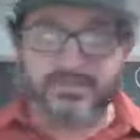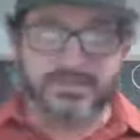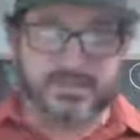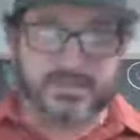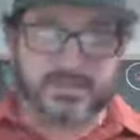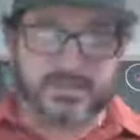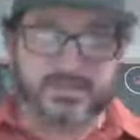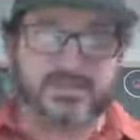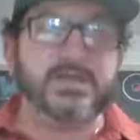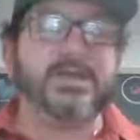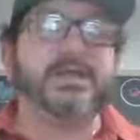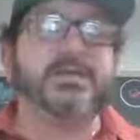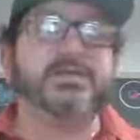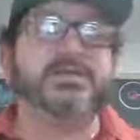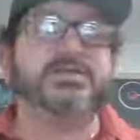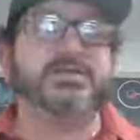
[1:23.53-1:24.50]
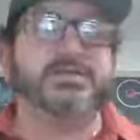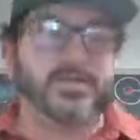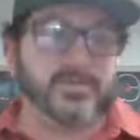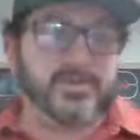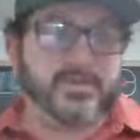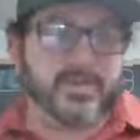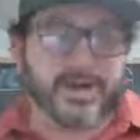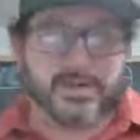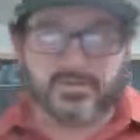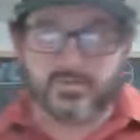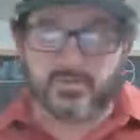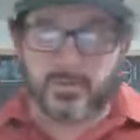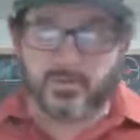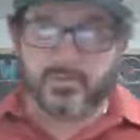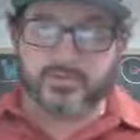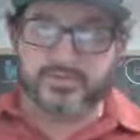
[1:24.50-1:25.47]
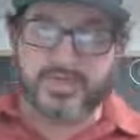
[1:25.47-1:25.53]
is this is going to be in Paso
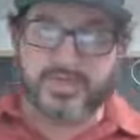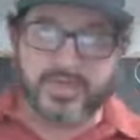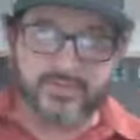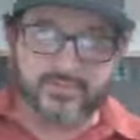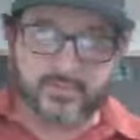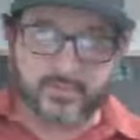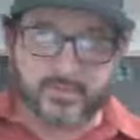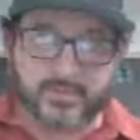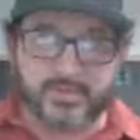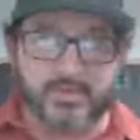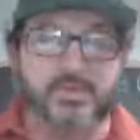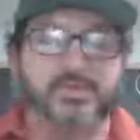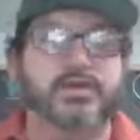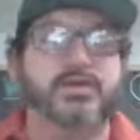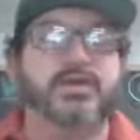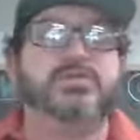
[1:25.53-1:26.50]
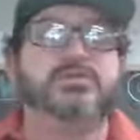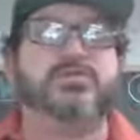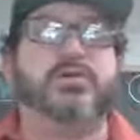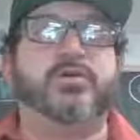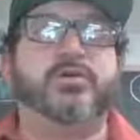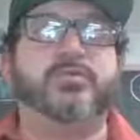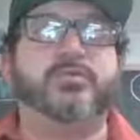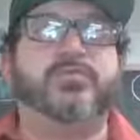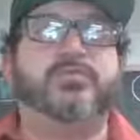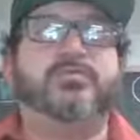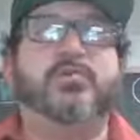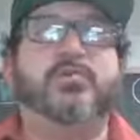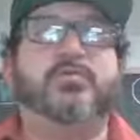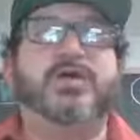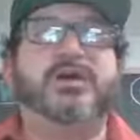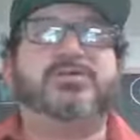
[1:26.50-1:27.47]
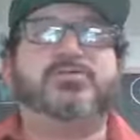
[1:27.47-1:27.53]
Robles, California. So what
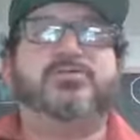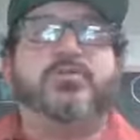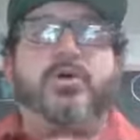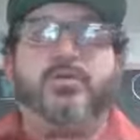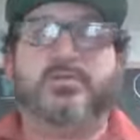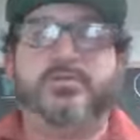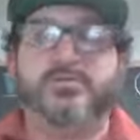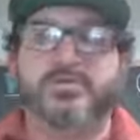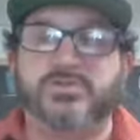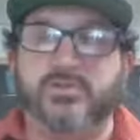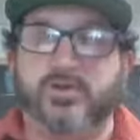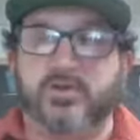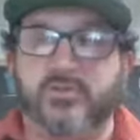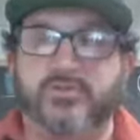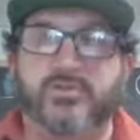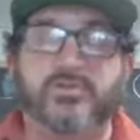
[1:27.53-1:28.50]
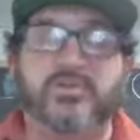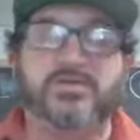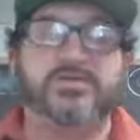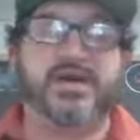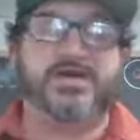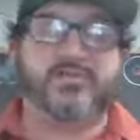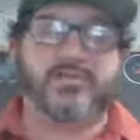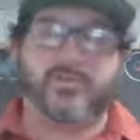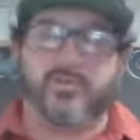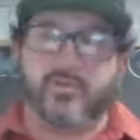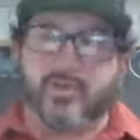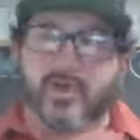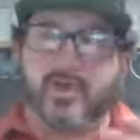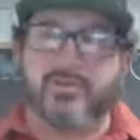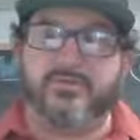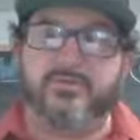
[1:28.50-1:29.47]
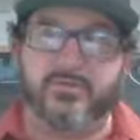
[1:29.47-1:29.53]
Paso Robles is known for is having
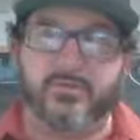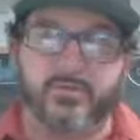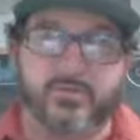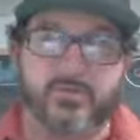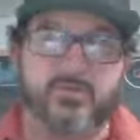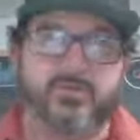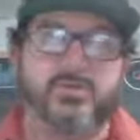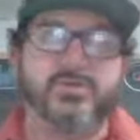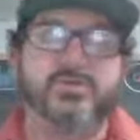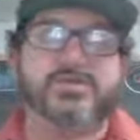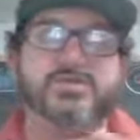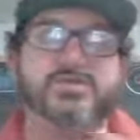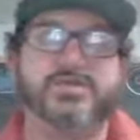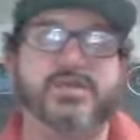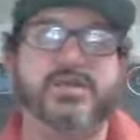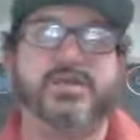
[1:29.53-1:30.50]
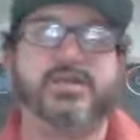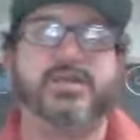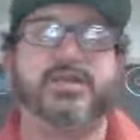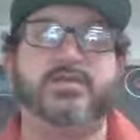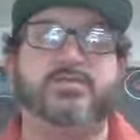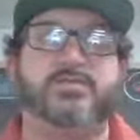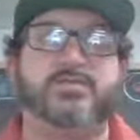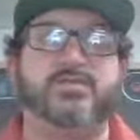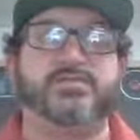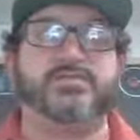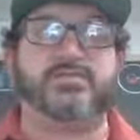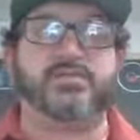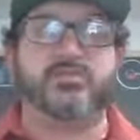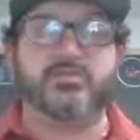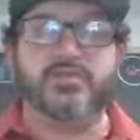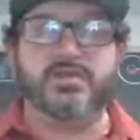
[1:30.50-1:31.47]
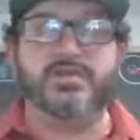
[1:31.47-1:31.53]
bright fruit, good acidity, because it's a
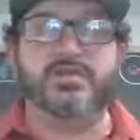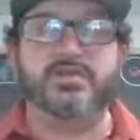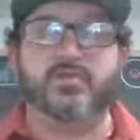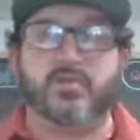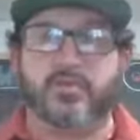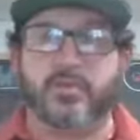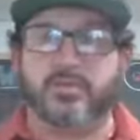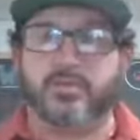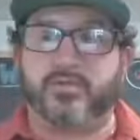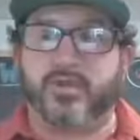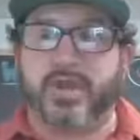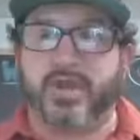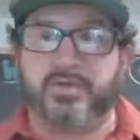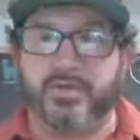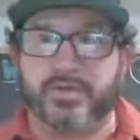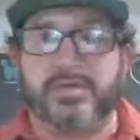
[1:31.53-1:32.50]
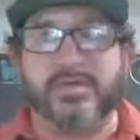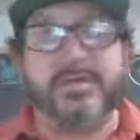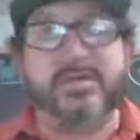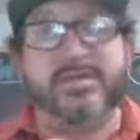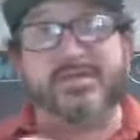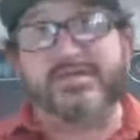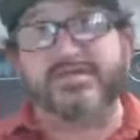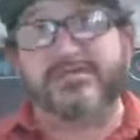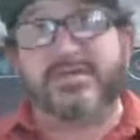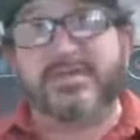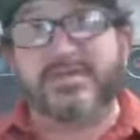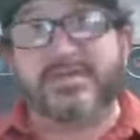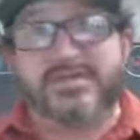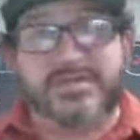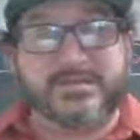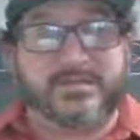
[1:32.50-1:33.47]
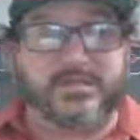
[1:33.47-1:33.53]
really warm climate. It's very
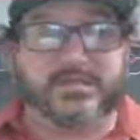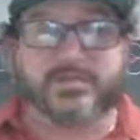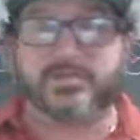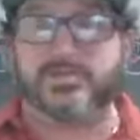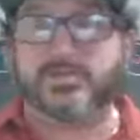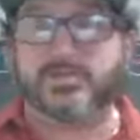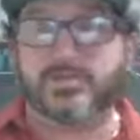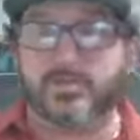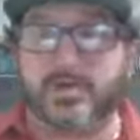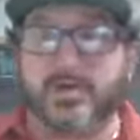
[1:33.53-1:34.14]
similar to